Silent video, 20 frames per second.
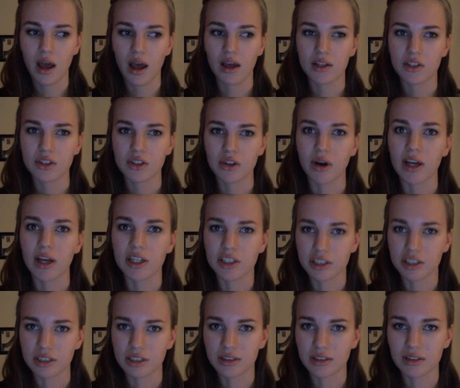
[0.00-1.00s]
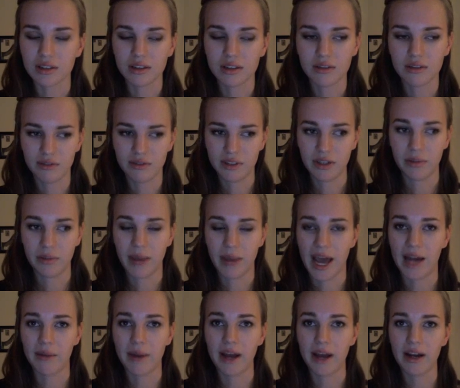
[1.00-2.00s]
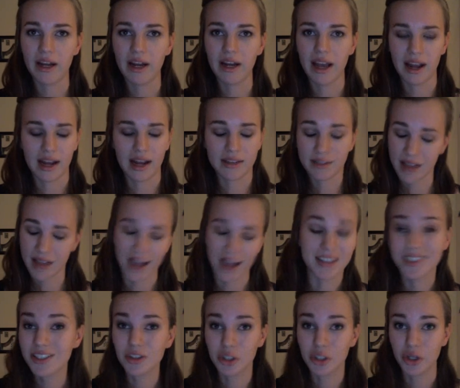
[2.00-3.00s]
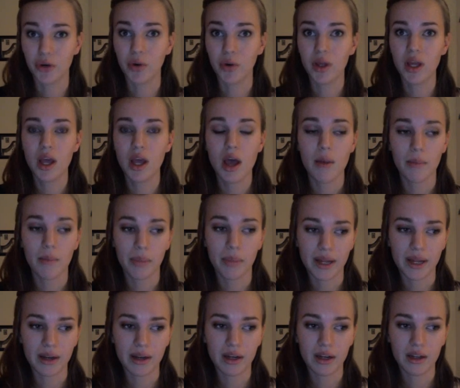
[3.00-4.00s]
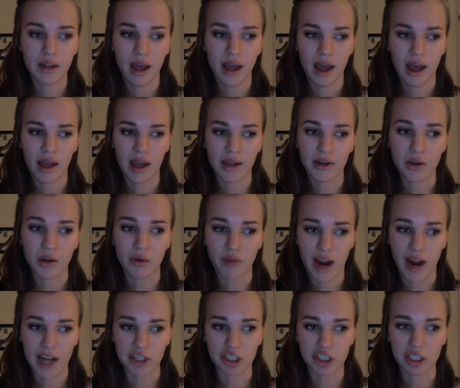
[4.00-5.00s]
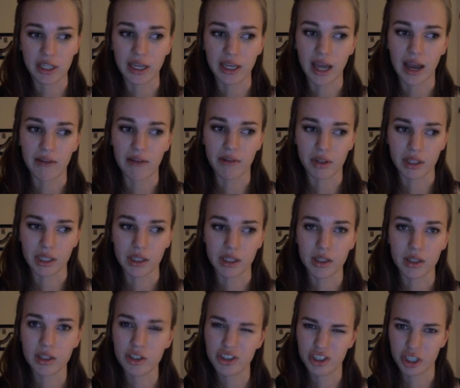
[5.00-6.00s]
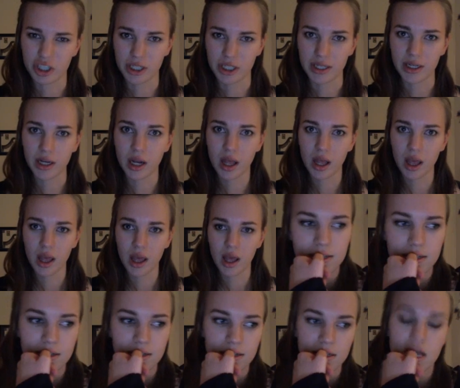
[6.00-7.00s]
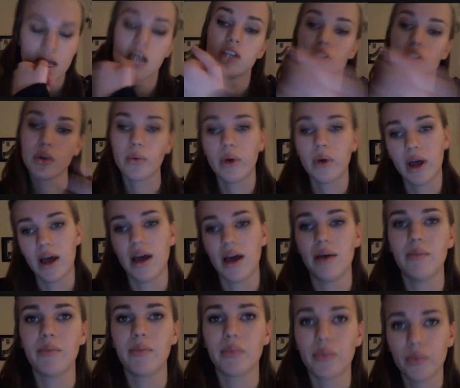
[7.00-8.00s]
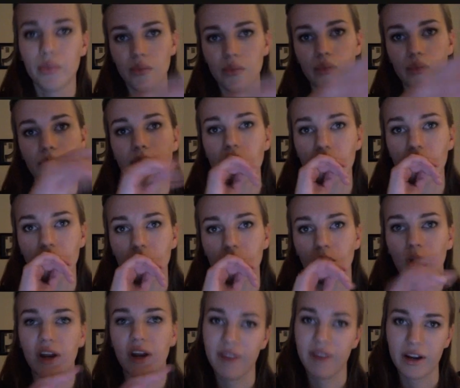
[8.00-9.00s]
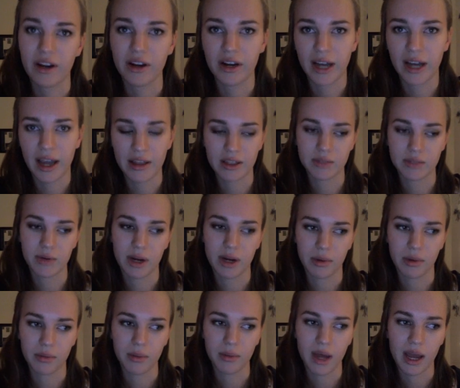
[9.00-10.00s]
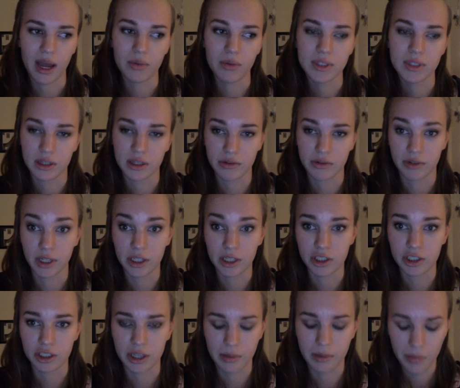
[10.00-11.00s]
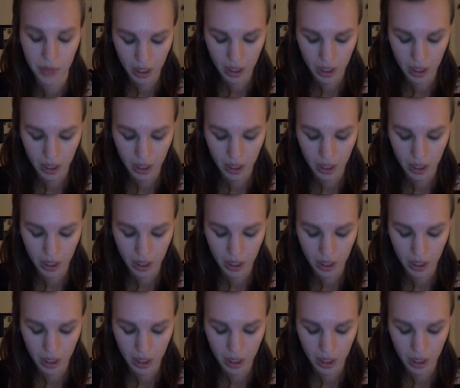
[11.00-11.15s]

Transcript: so I shouldn't feel bad about it. And I still do, but I know rationally I really shouldn't. So, when I found out I had this problem, I was in a relationship.